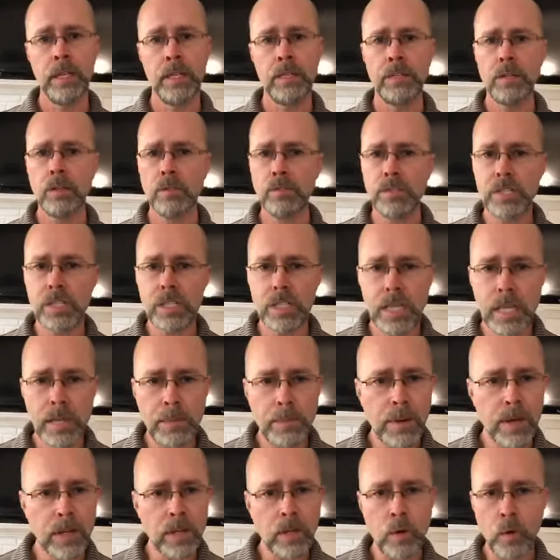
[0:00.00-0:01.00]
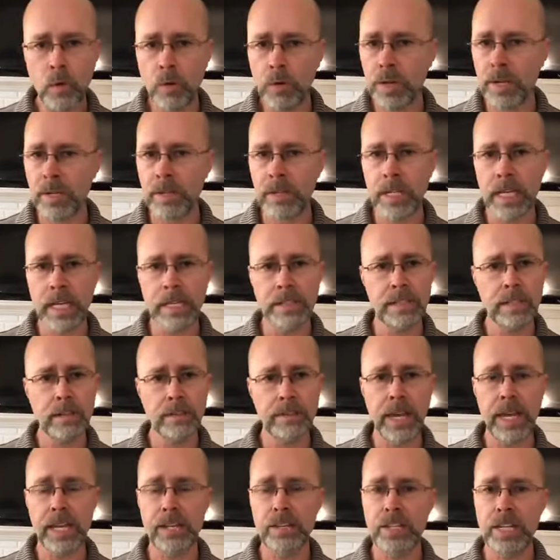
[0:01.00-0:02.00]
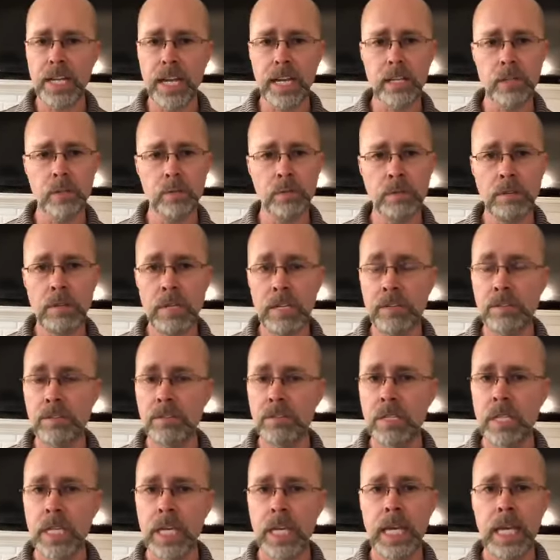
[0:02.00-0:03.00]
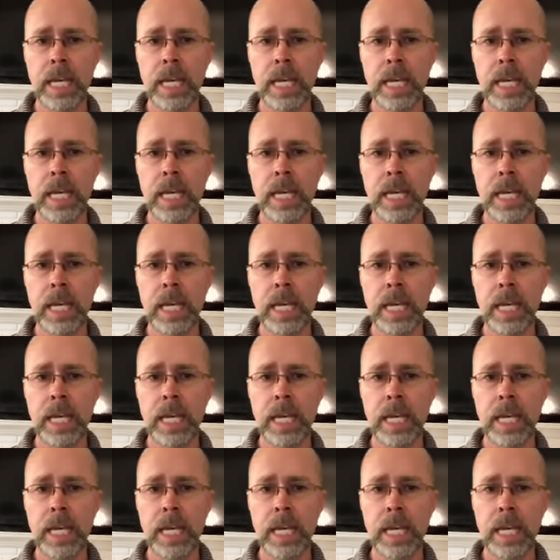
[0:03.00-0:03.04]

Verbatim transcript: Don't just keep on going until that check is released.